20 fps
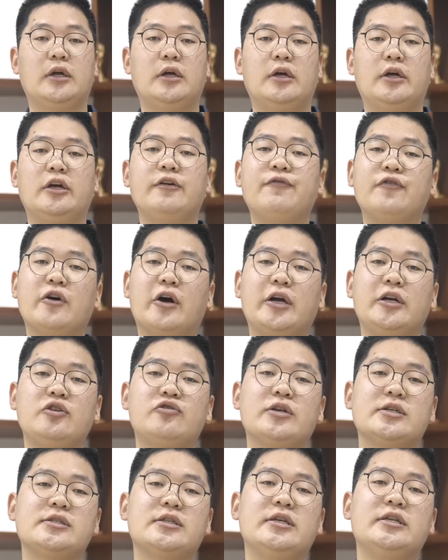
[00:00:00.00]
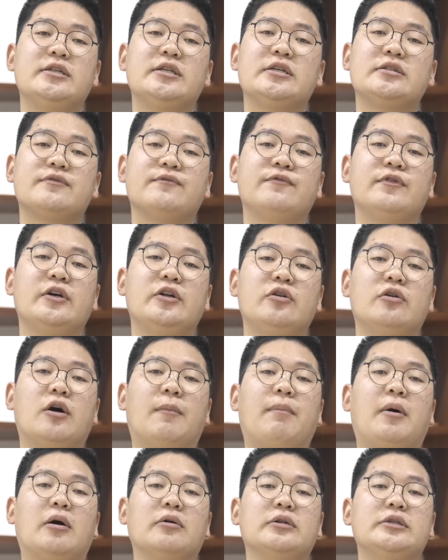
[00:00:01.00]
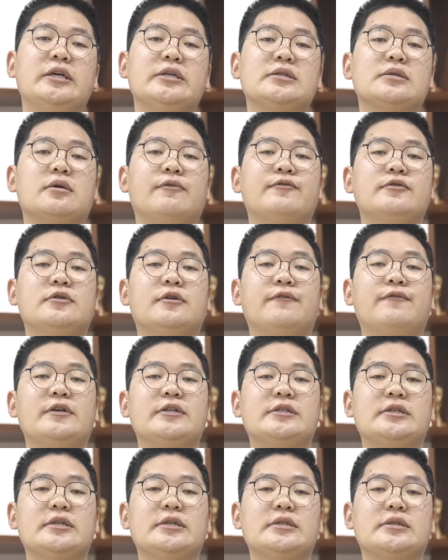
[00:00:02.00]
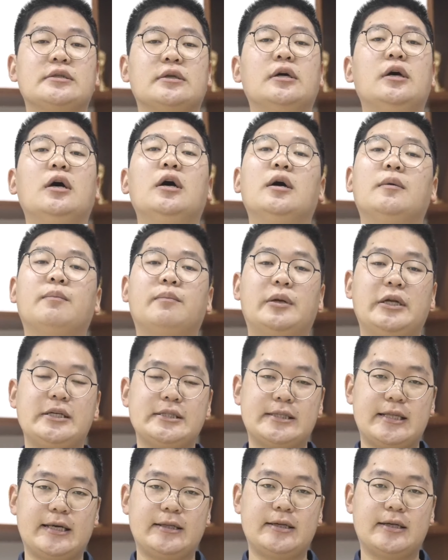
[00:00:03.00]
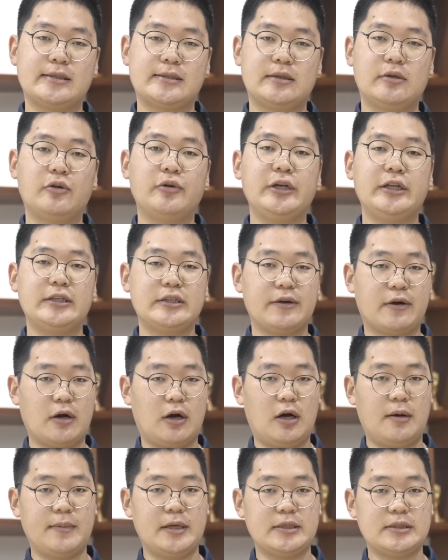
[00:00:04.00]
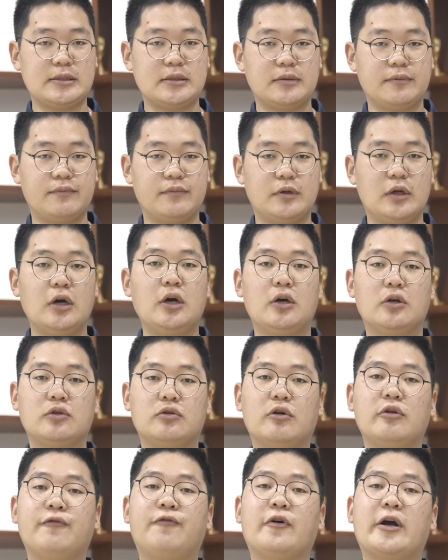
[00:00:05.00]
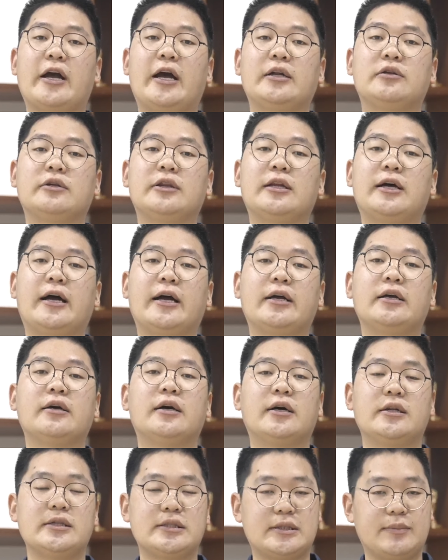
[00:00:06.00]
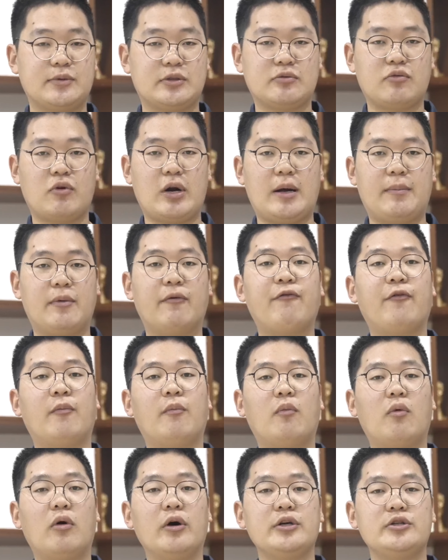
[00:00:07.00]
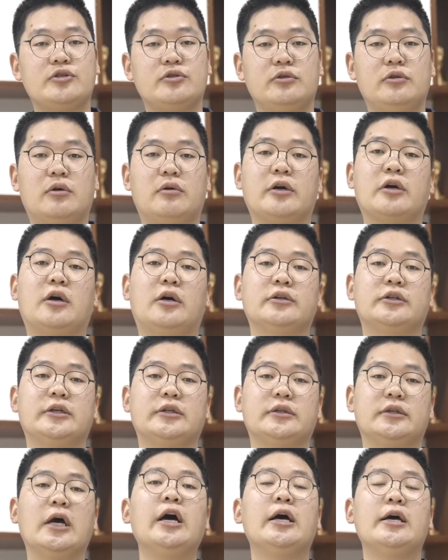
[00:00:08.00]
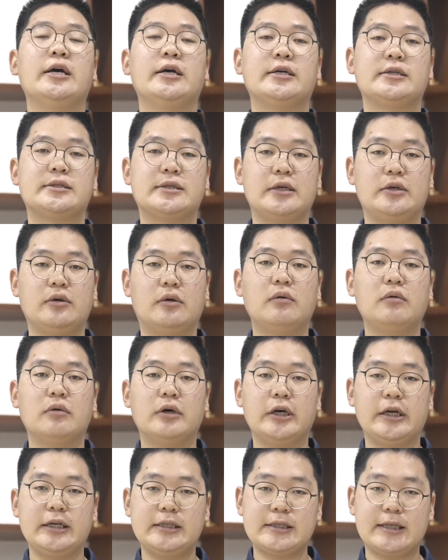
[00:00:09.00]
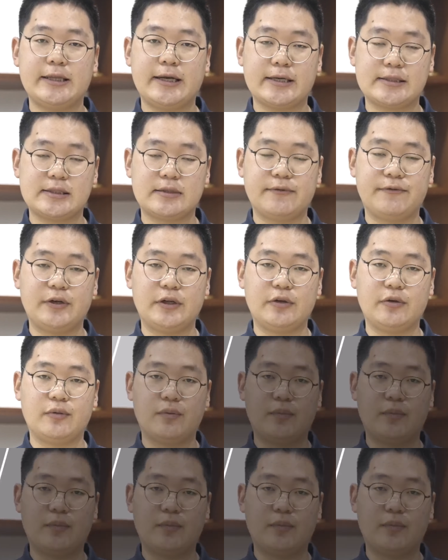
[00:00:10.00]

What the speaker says: If you are interested in this video about these surfaces, please let us know in the comments. Don't forget to like and subscribe for more engineering content. See you in the next video.